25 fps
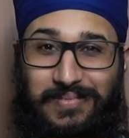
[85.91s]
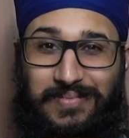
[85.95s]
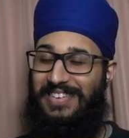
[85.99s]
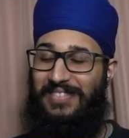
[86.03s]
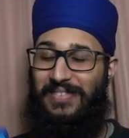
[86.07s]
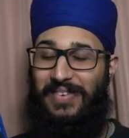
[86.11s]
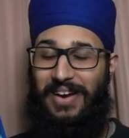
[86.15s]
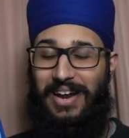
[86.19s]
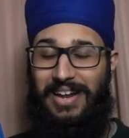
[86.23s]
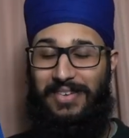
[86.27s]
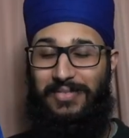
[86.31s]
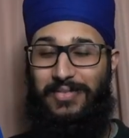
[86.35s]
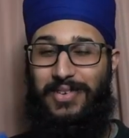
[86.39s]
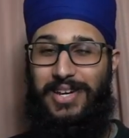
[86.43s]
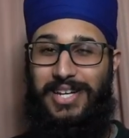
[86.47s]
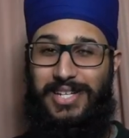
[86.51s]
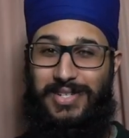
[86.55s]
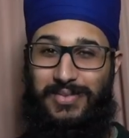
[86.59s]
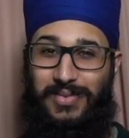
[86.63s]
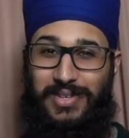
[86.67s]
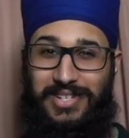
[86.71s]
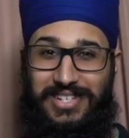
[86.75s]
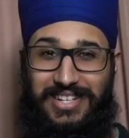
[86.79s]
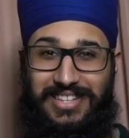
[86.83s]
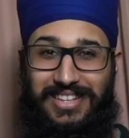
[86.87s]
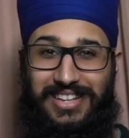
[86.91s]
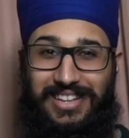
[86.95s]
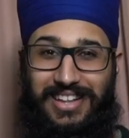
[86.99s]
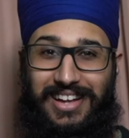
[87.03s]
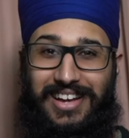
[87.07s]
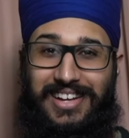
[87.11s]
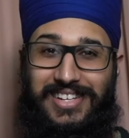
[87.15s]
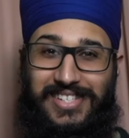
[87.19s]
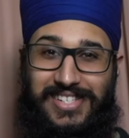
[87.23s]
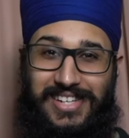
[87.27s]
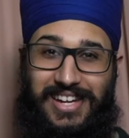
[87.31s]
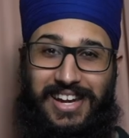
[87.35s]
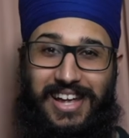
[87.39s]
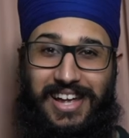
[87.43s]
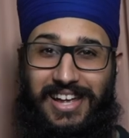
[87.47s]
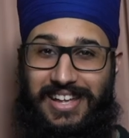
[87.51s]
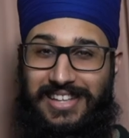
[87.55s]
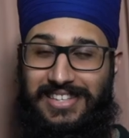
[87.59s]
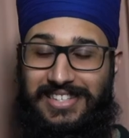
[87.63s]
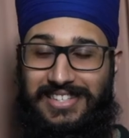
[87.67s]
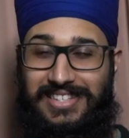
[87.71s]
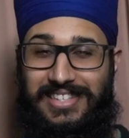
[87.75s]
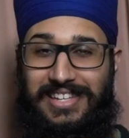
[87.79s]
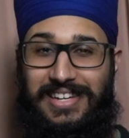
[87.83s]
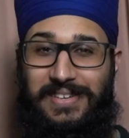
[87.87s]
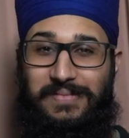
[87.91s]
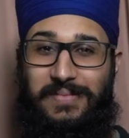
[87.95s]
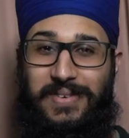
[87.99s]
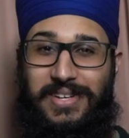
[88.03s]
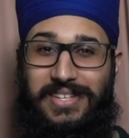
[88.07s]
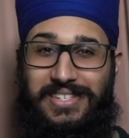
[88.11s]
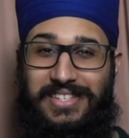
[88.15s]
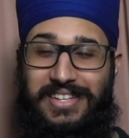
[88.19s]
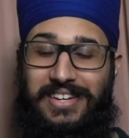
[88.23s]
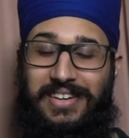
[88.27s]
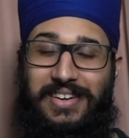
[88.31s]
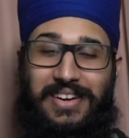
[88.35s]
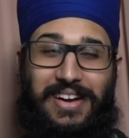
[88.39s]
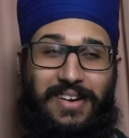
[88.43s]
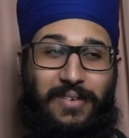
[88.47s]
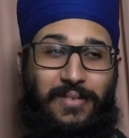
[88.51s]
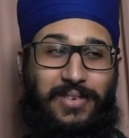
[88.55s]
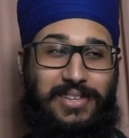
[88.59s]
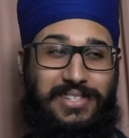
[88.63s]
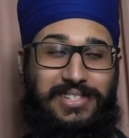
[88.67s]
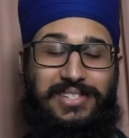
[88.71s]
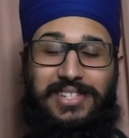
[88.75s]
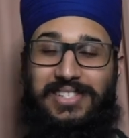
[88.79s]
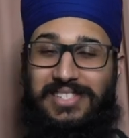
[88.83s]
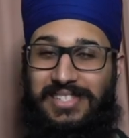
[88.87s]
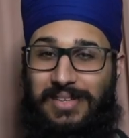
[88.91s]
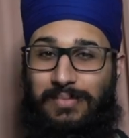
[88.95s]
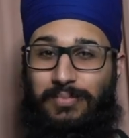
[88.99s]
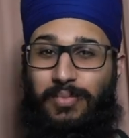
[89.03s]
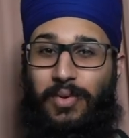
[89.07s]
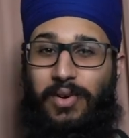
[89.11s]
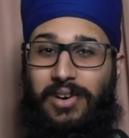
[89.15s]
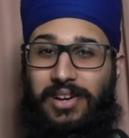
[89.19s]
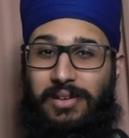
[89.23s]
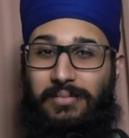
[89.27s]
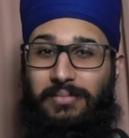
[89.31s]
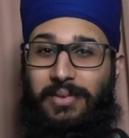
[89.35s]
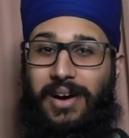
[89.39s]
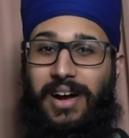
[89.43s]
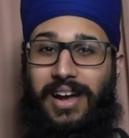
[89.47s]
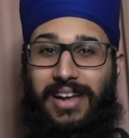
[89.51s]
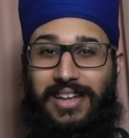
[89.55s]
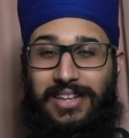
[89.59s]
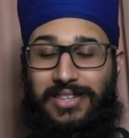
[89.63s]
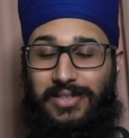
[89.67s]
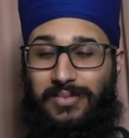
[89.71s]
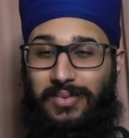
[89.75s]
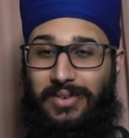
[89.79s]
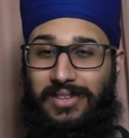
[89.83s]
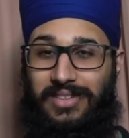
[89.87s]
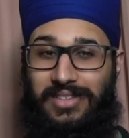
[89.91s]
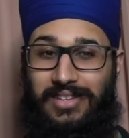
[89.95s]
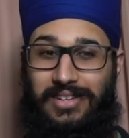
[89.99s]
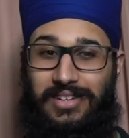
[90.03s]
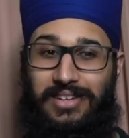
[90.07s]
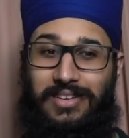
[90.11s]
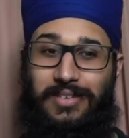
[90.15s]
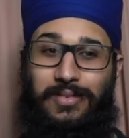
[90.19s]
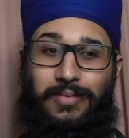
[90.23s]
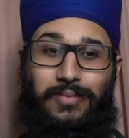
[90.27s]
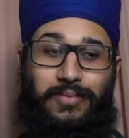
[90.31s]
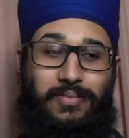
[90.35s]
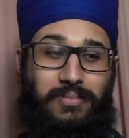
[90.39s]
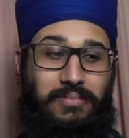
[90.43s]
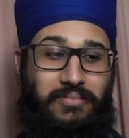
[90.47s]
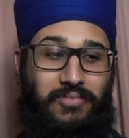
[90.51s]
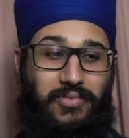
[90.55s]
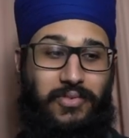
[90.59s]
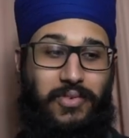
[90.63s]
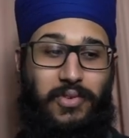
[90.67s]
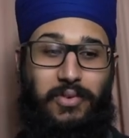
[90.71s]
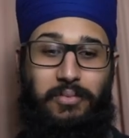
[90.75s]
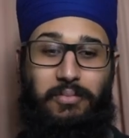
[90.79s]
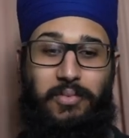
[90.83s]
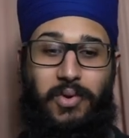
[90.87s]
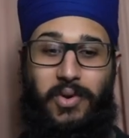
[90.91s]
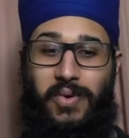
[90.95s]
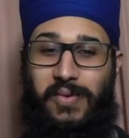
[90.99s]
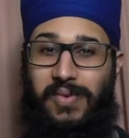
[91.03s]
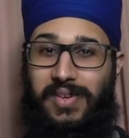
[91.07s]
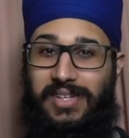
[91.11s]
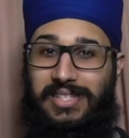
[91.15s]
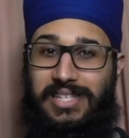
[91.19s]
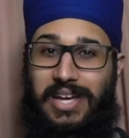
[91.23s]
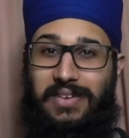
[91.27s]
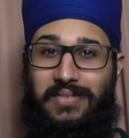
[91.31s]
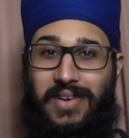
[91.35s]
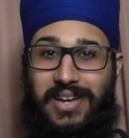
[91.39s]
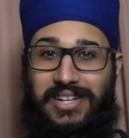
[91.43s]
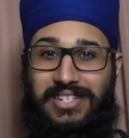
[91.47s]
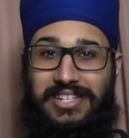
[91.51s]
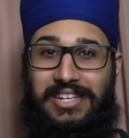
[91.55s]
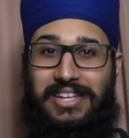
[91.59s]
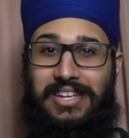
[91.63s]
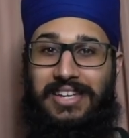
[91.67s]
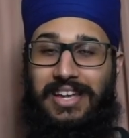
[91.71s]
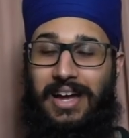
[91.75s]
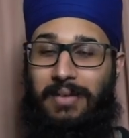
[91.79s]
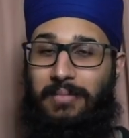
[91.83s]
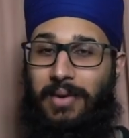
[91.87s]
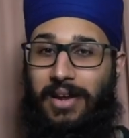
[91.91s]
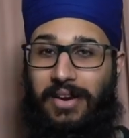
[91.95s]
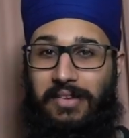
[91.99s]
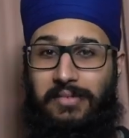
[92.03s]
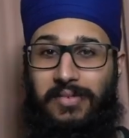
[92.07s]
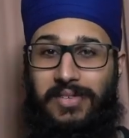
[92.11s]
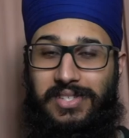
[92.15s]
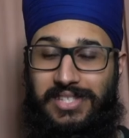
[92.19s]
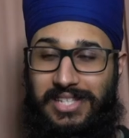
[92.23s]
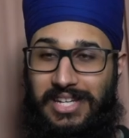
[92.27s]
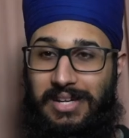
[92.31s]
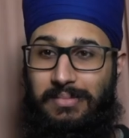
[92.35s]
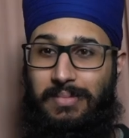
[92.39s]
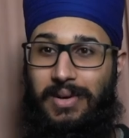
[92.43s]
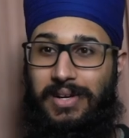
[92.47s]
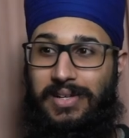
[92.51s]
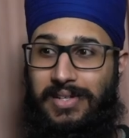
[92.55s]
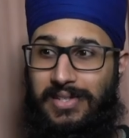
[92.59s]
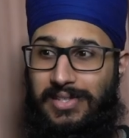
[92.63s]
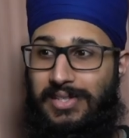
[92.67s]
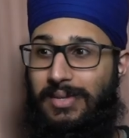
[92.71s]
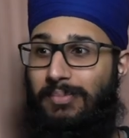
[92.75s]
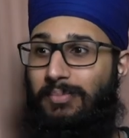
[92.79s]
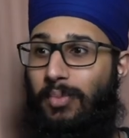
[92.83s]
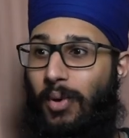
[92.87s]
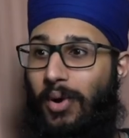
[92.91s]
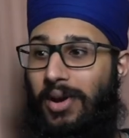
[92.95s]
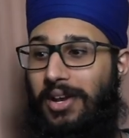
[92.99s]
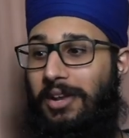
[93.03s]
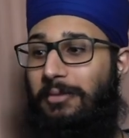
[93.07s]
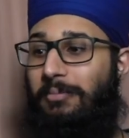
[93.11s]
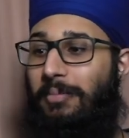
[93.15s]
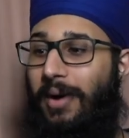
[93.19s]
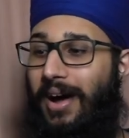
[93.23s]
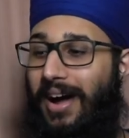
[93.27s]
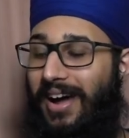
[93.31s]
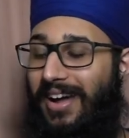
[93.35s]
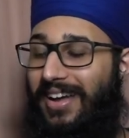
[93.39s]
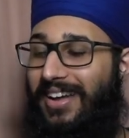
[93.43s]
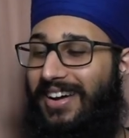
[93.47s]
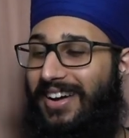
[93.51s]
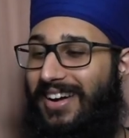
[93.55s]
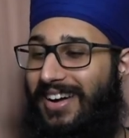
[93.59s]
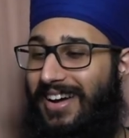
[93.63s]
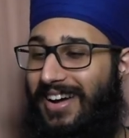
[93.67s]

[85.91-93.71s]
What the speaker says: When I finished watching The Last Jedi in cinemas, you know, I was disappointed by it. It's one of the few movies I've actually come out of a cinema disappointed by.